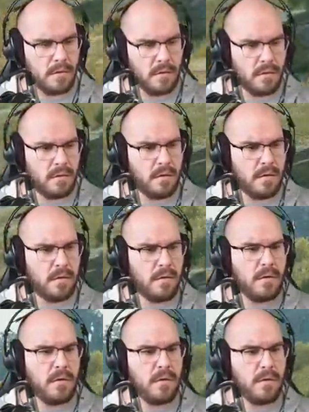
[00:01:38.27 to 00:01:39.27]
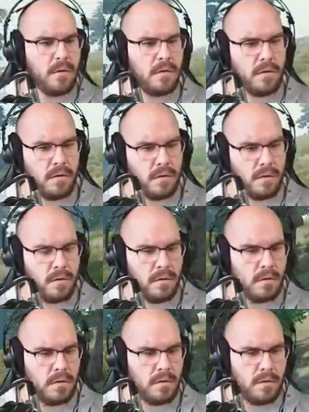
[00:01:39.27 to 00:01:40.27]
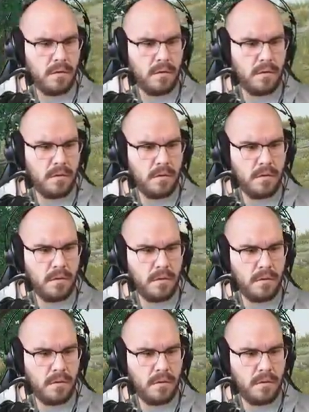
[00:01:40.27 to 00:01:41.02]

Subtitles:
[no speech]